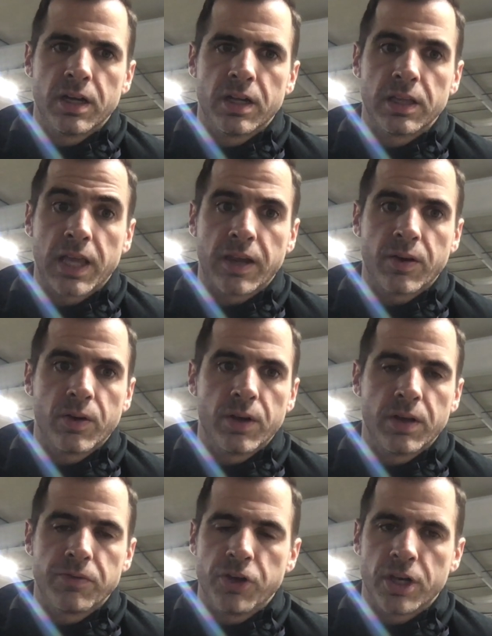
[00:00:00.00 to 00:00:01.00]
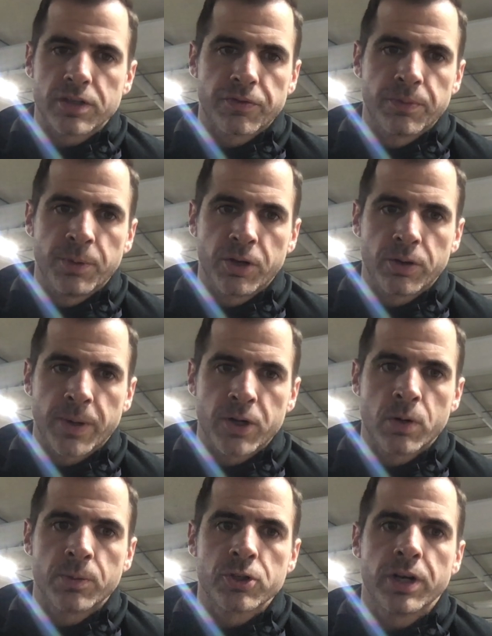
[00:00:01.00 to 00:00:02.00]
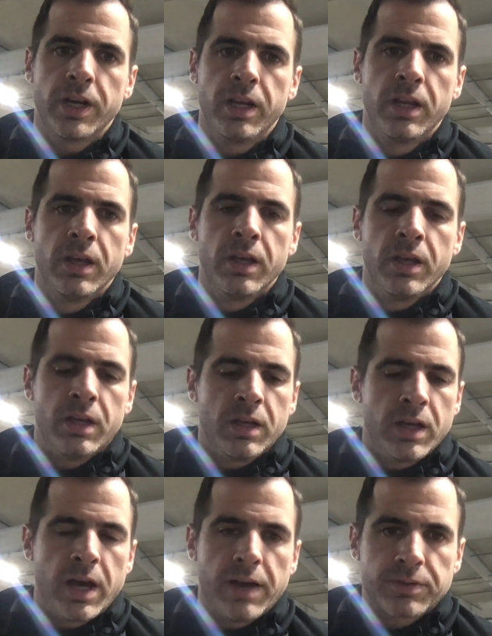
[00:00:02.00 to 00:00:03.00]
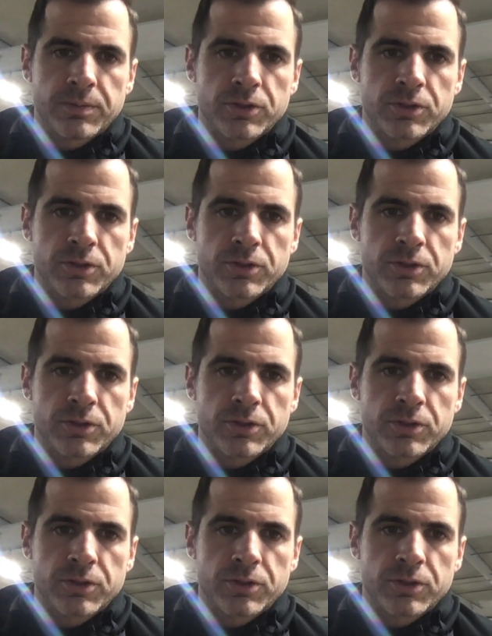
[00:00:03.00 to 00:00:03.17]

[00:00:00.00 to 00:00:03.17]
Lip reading: like, if you guys are familiar with my normal training, I have some